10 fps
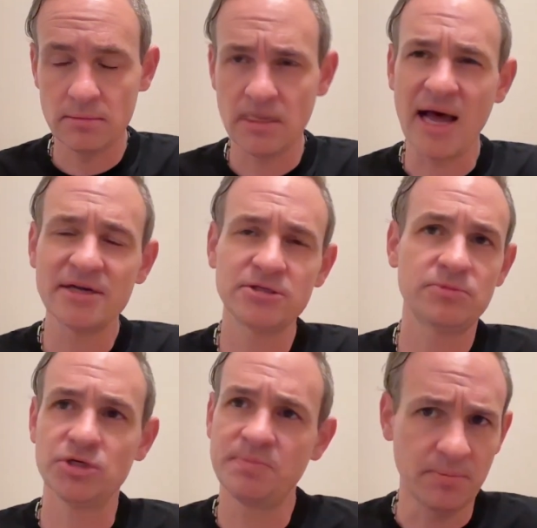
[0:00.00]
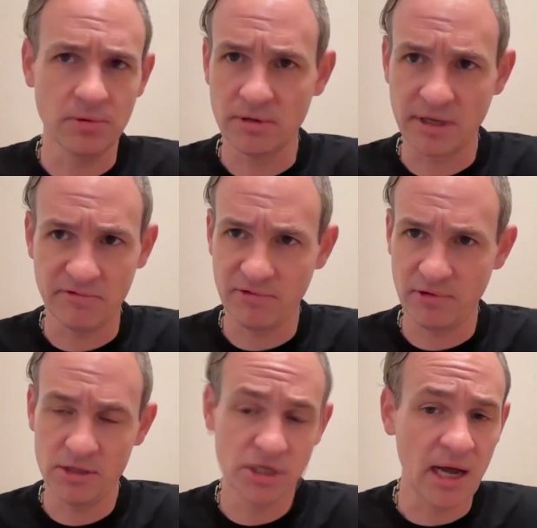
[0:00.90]
Not just people looking
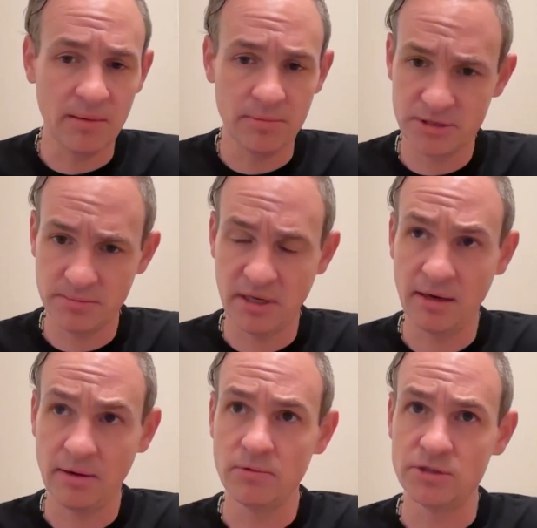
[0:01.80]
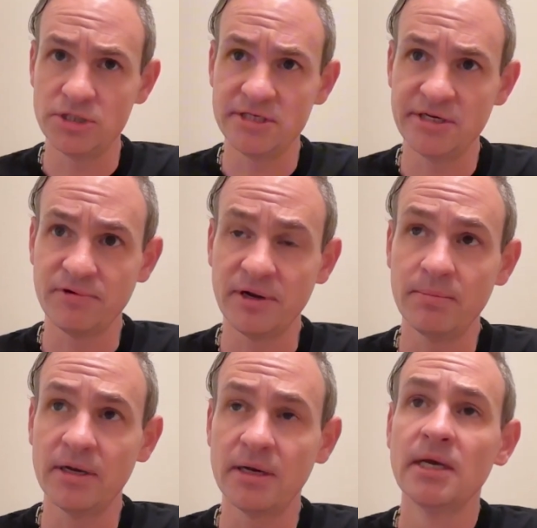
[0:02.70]
for a job or something, which is different,
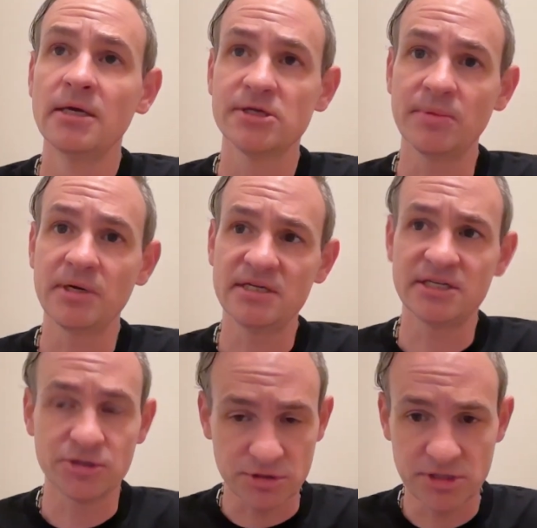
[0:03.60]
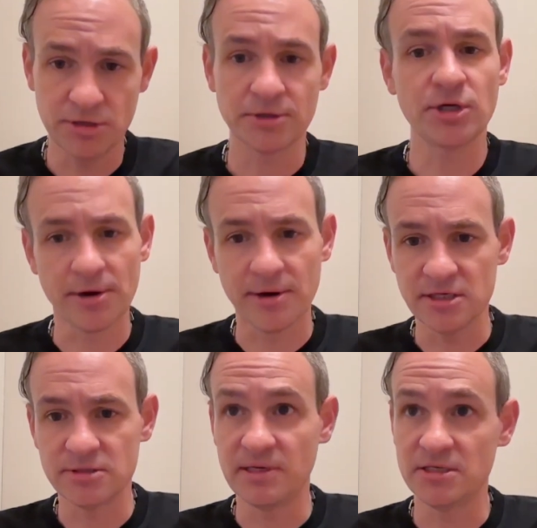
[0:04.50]
but somebody that's interested or
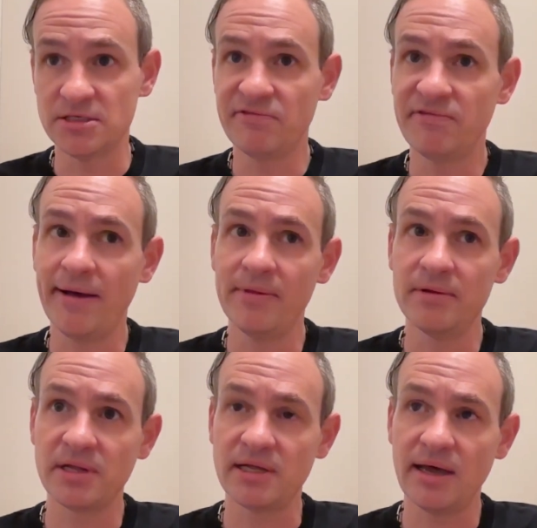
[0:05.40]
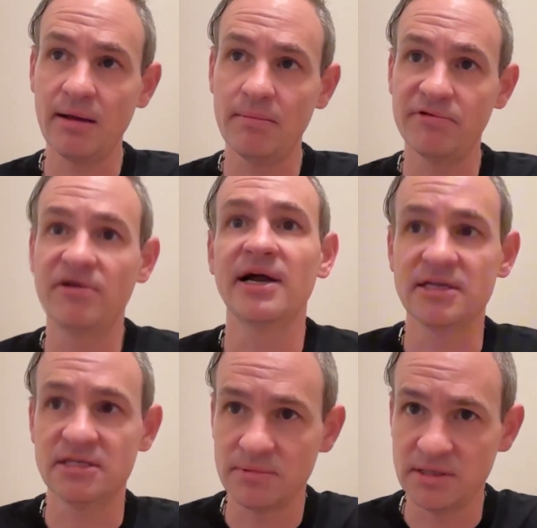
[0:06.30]
curious because they found that PlayLab
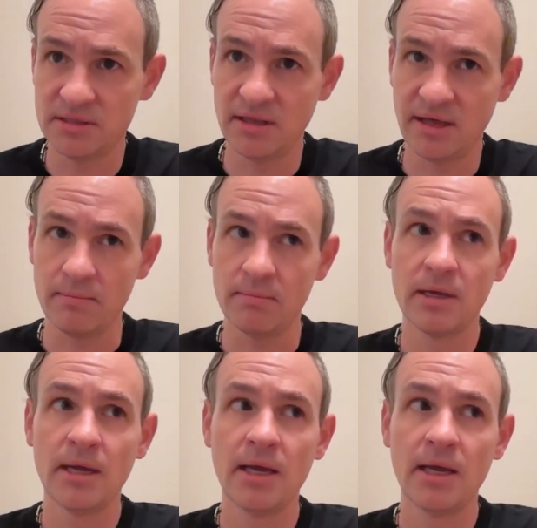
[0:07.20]
provided something to them